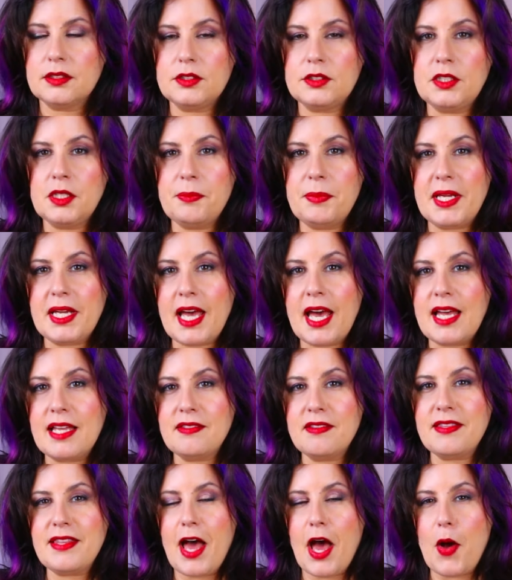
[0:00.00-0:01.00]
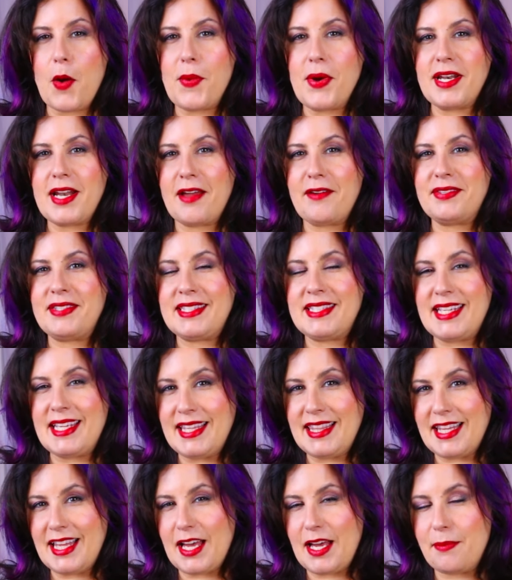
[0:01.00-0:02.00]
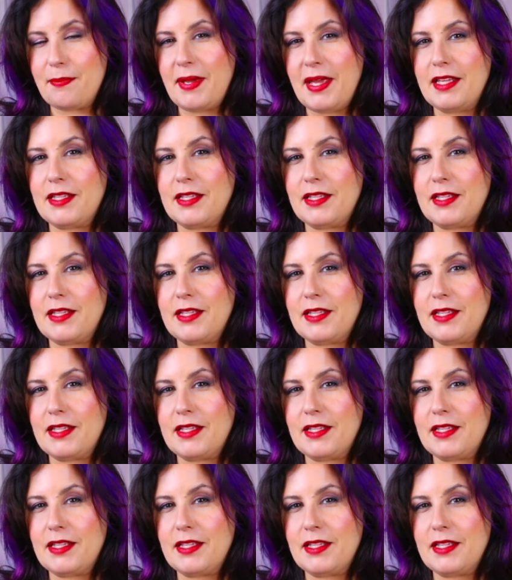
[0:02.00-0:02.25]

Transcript: So because of that, when I've seen them,